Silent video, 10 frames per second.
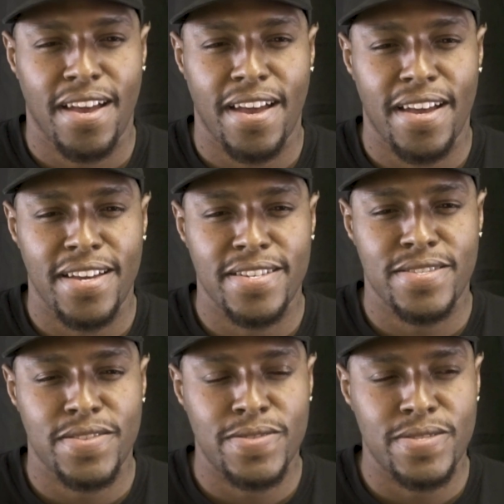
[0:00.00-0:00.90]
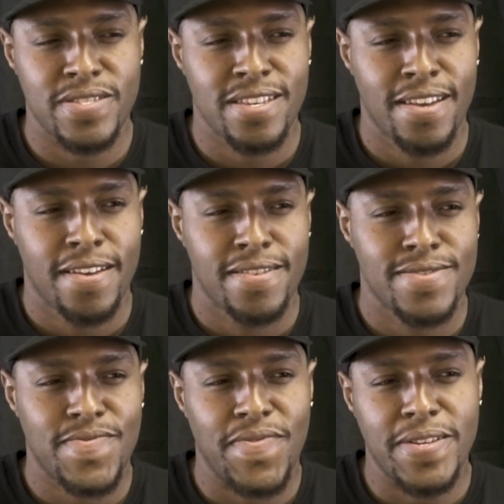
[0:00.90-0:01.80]
Alright, so
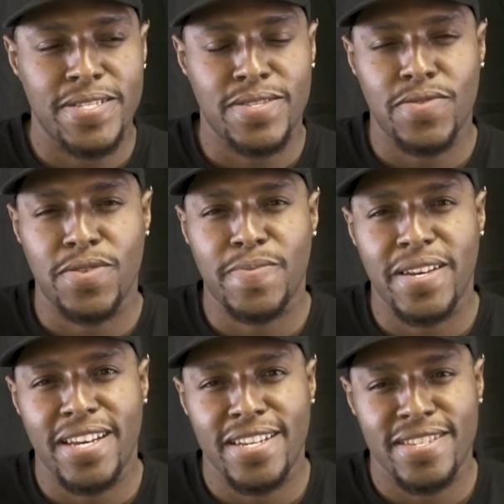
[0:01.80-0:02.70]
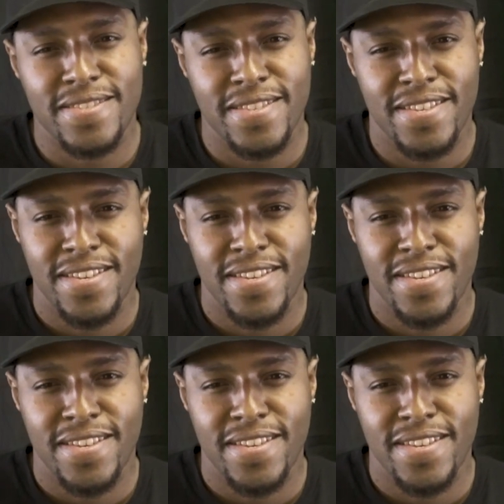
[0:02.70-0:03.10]
it's a funny story behind it.